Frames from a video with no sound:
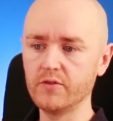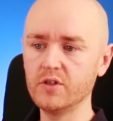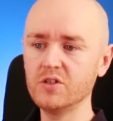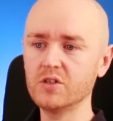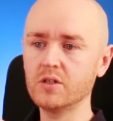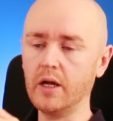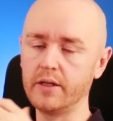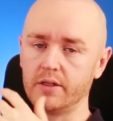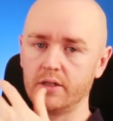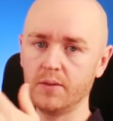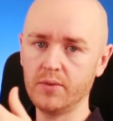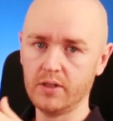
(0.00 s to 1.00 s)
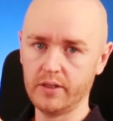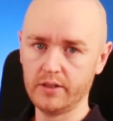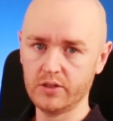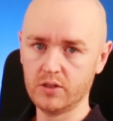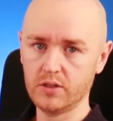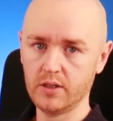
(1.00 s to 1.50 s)
and these kind of typically
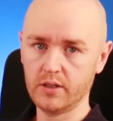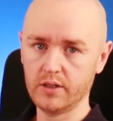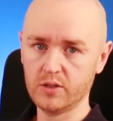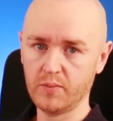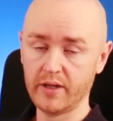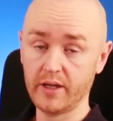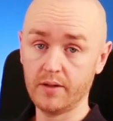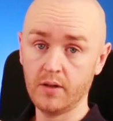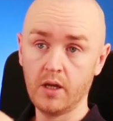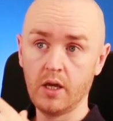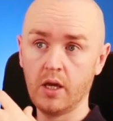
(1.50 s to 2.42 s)
explain